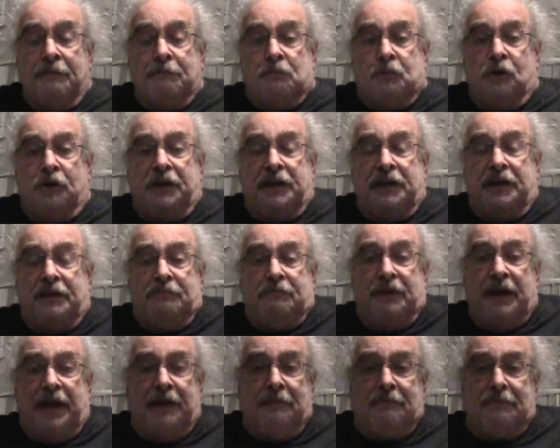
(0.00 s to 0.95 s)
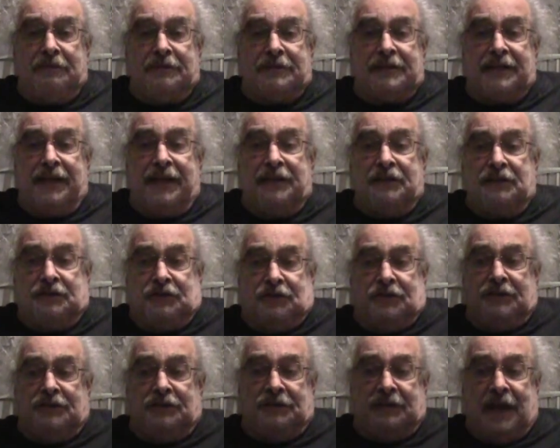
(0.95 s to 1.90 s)
putting in papers saying
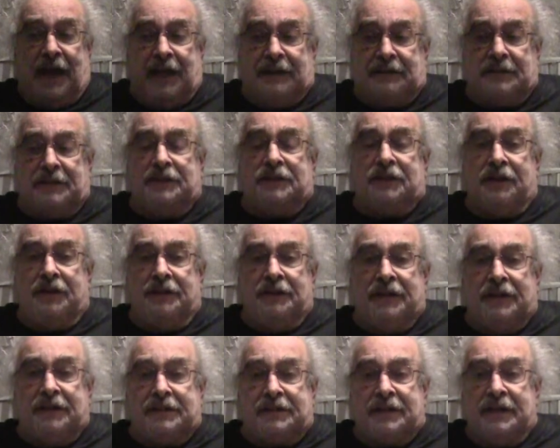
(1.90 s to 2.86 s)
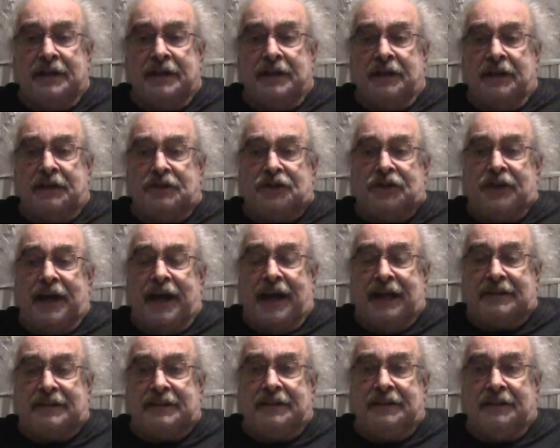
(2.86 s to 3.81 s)
she hasn't done this and she
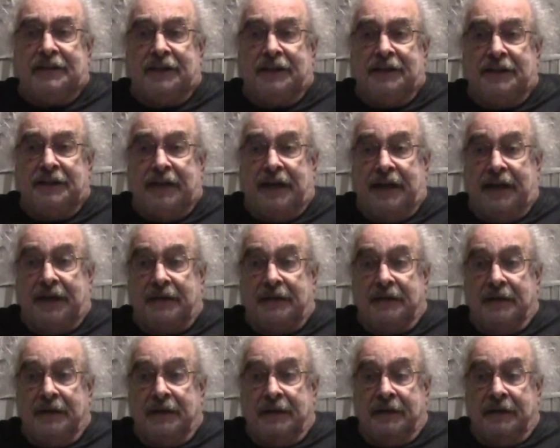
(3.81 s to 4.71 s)
hasn't done that.